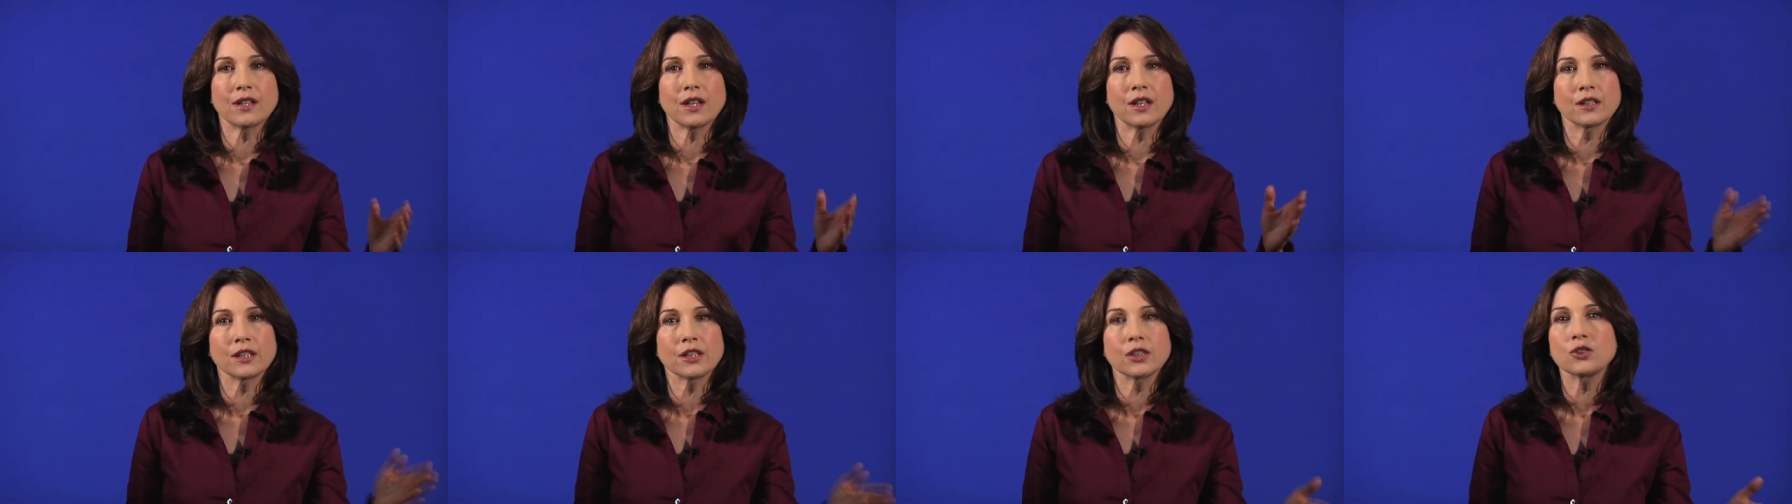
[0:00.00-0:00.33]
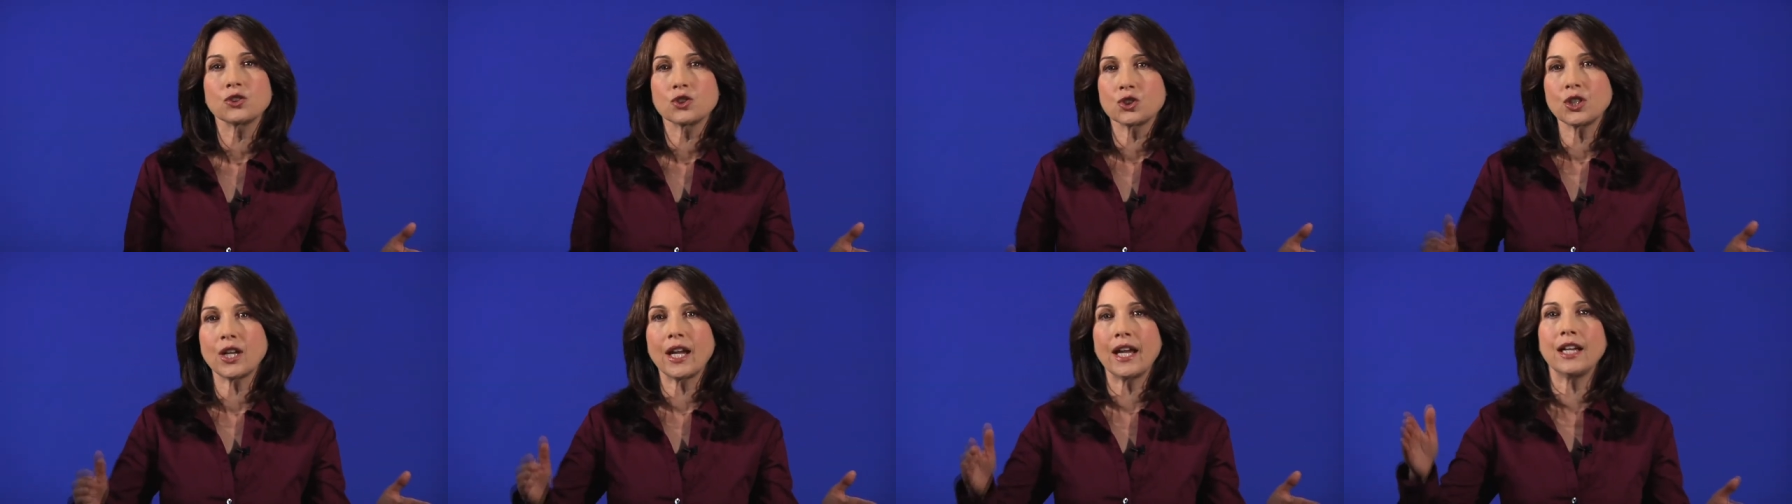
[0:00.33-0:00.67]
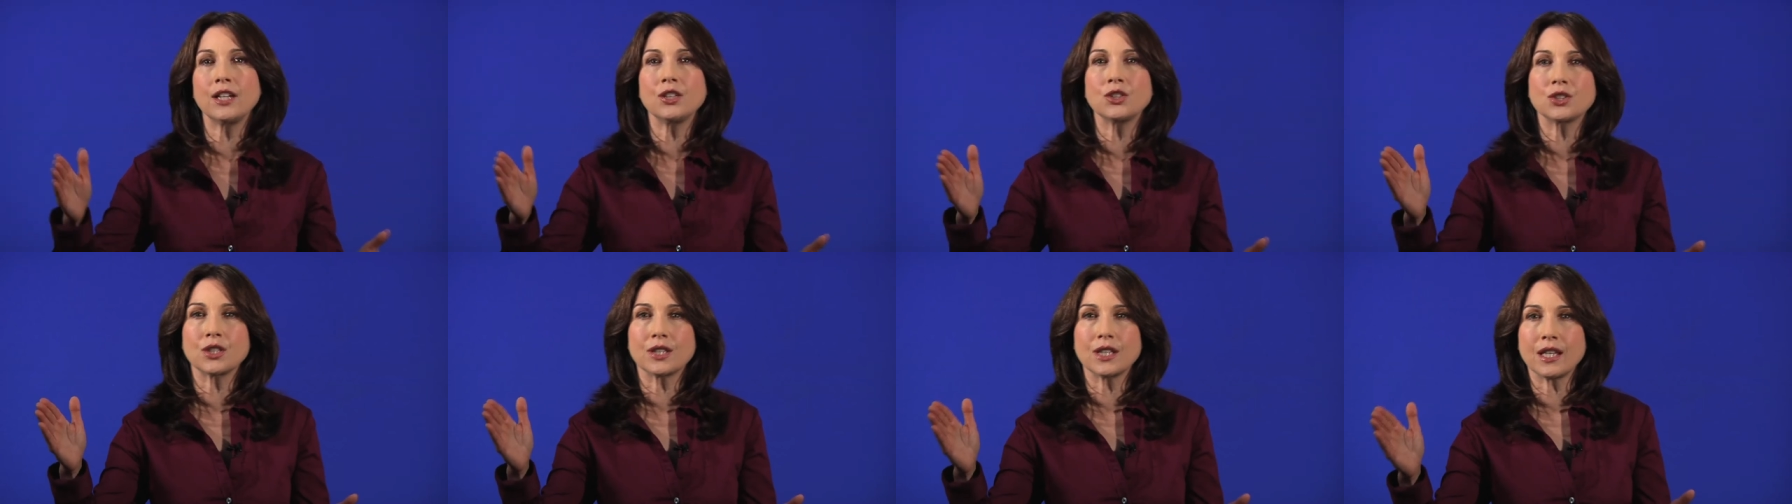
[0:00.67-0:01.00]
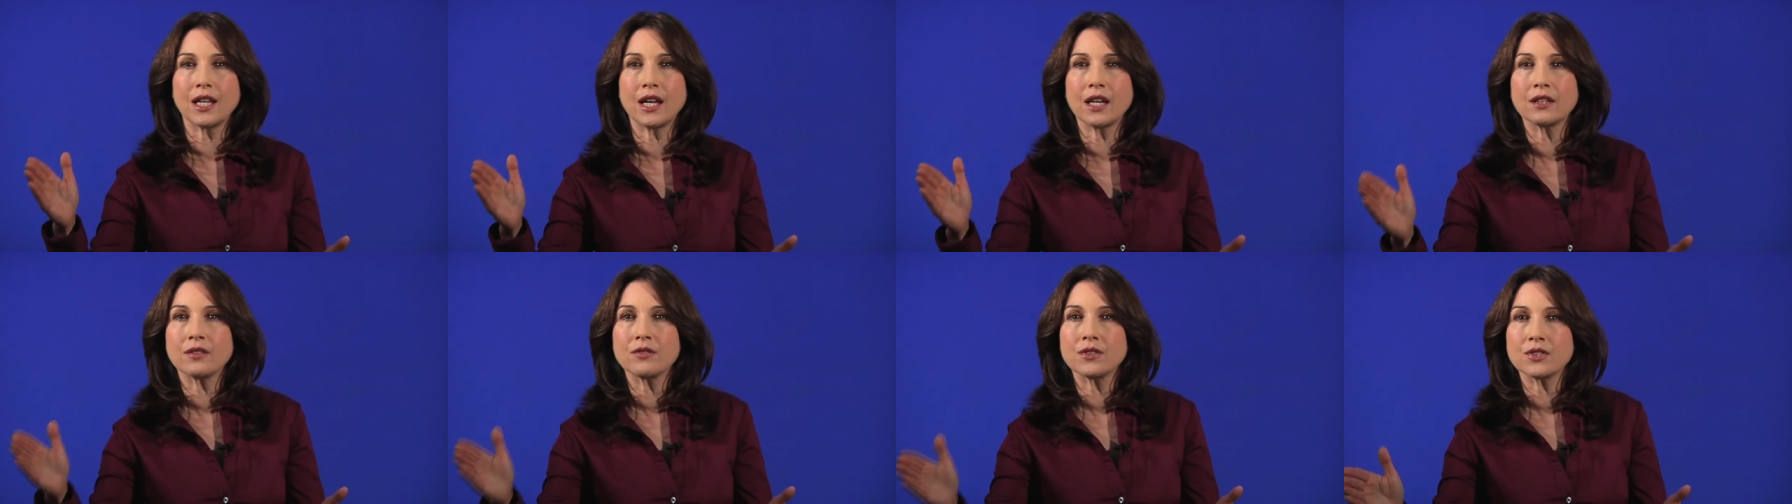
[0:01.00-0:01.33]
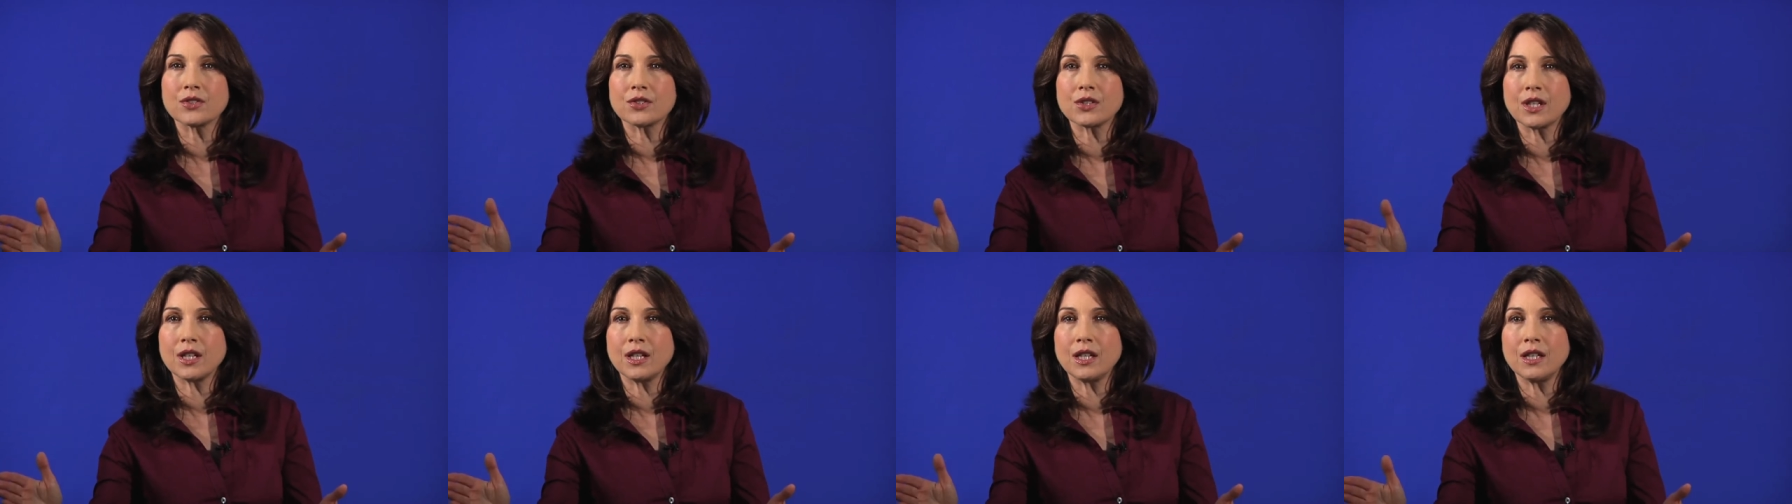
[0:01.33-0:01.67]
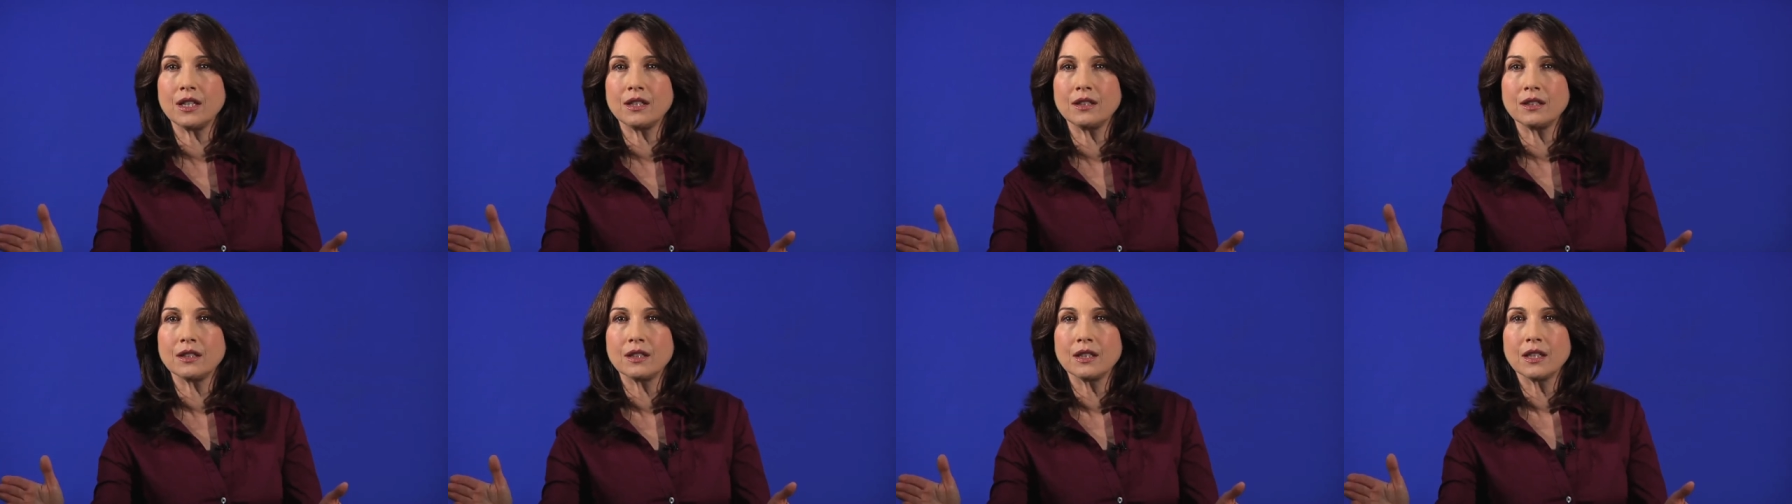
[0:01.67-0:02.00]
a little changed at the end of a
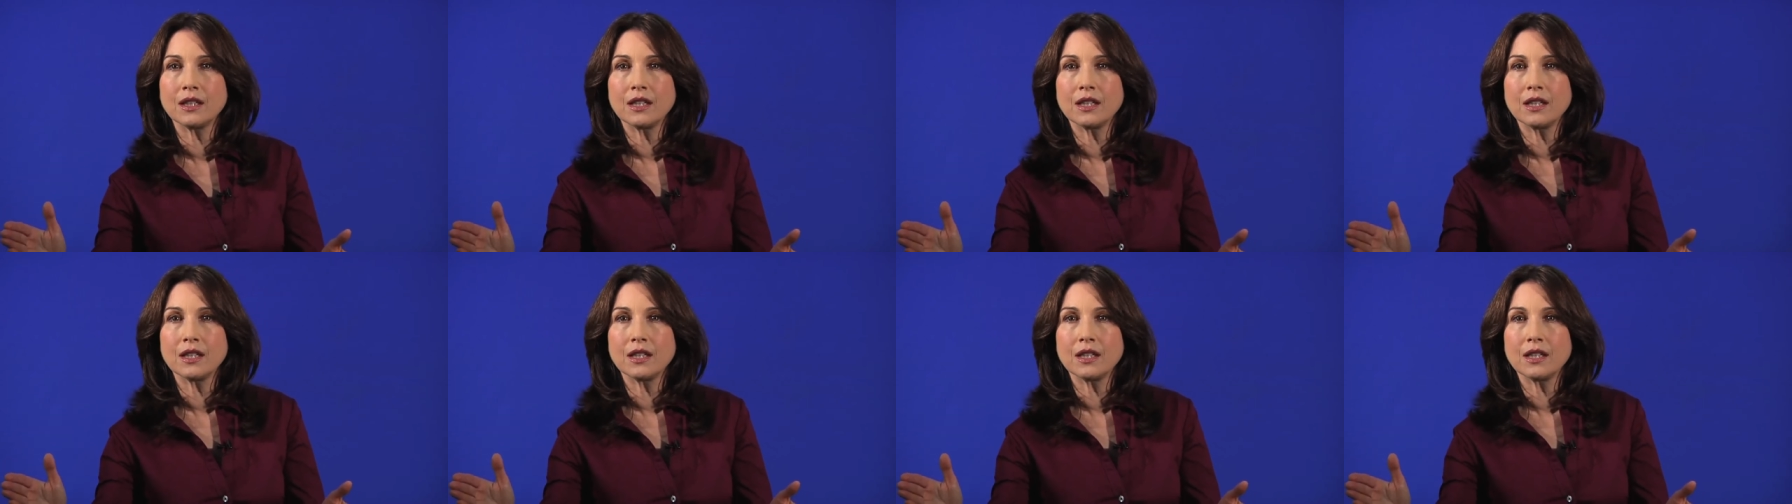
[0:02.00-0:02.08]
scene,